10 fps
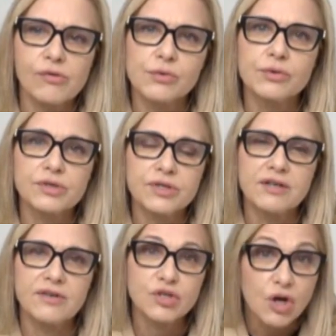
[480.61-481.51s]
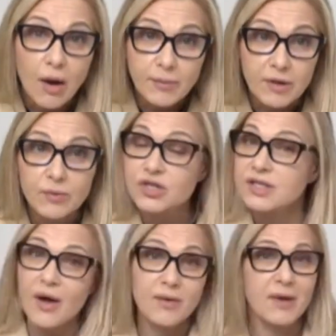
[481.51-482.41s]
through to TV shopping, which
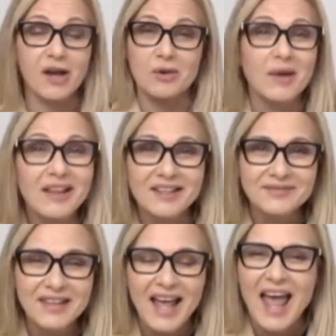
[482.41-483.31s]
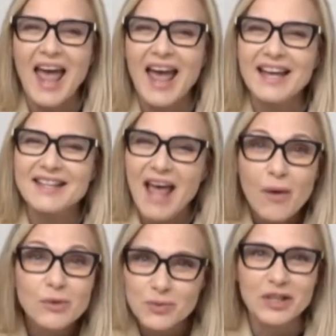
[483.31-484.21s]
is how I met Carmela. And that
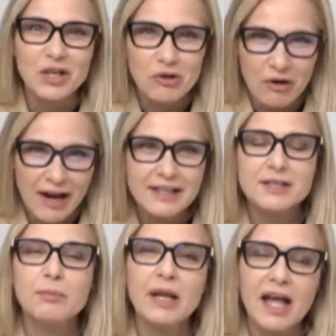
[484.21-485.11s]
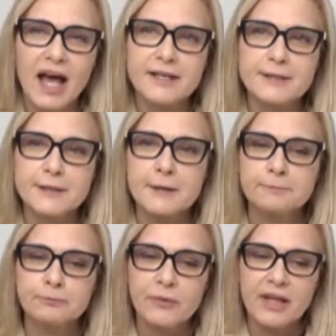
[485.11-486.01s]
was really great because
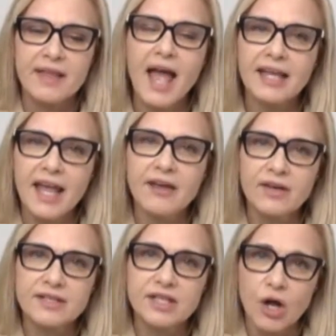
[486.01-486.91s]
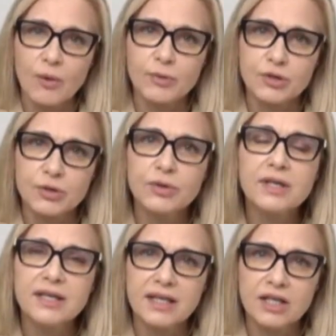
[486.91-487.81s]
that gave us an
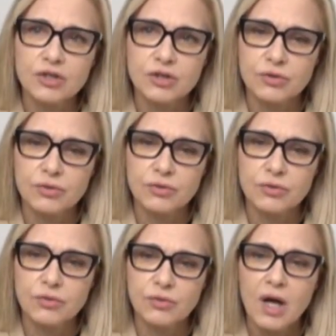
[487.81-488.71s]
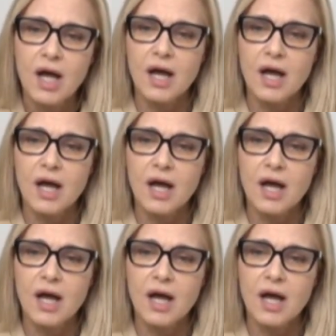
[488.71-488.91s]
opportunity to